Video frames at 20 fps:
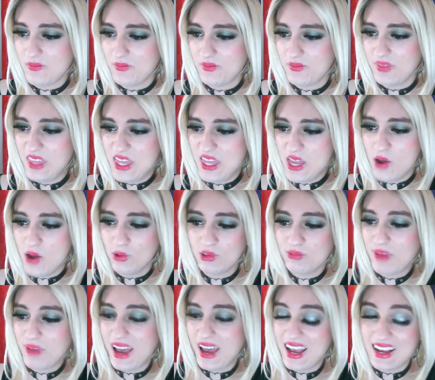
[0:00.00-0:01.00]

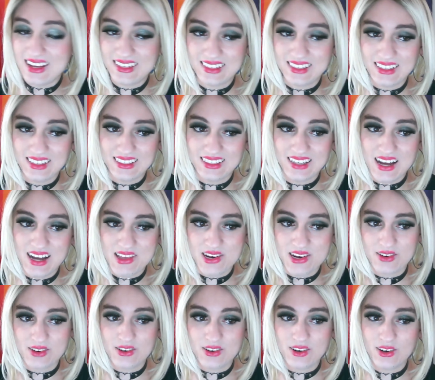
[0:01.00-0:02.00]
Nosepass is
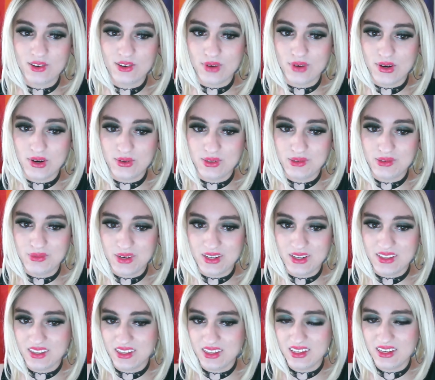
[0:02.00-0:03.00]
another gross
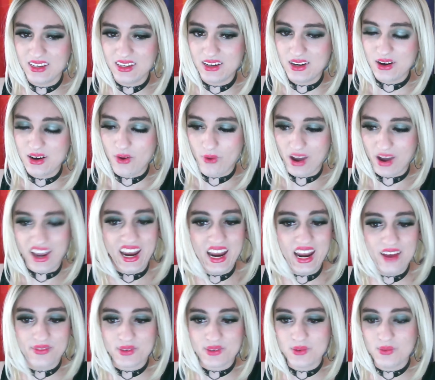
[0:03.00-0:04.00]
one. Why I
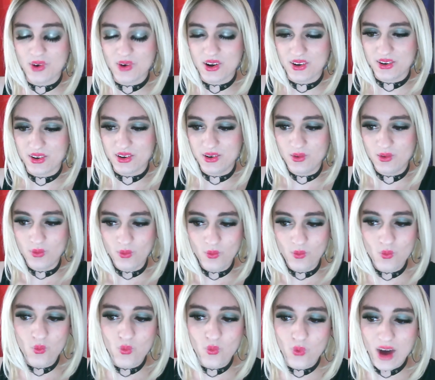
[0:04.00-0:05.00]
have to wonder
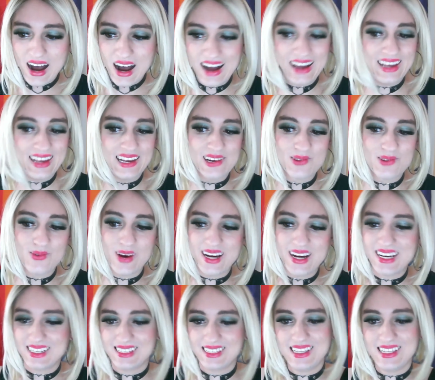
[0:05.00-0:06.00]
why. Why
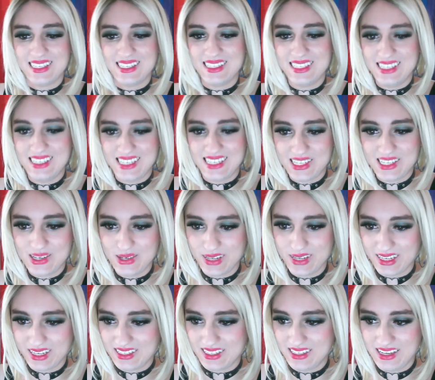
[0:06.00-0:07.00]
does this need to
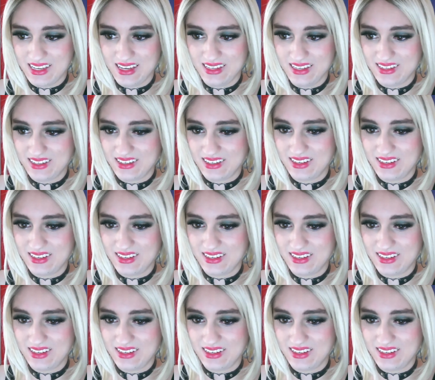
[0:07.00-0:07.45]
exist?